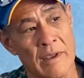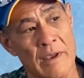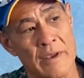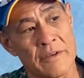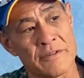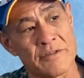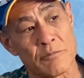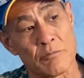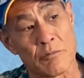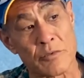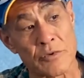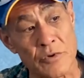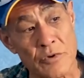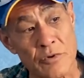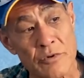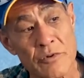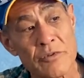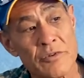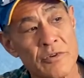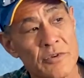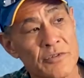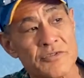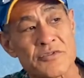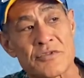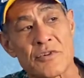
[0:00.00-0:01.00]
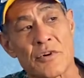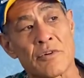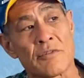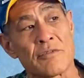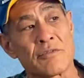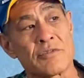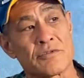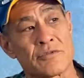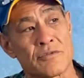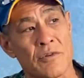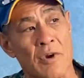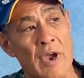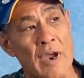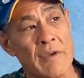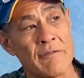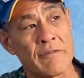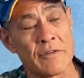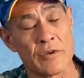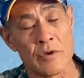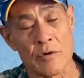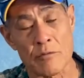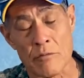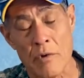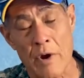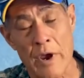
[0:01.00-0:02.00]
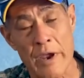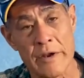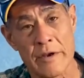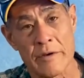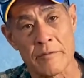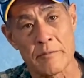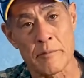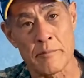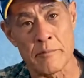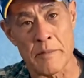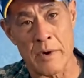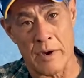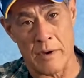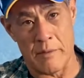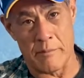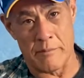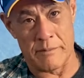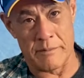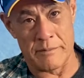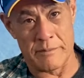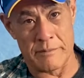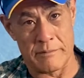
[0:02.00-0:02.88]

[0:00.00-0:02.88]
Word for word: I said, when you're in the service drive and you're riding them up,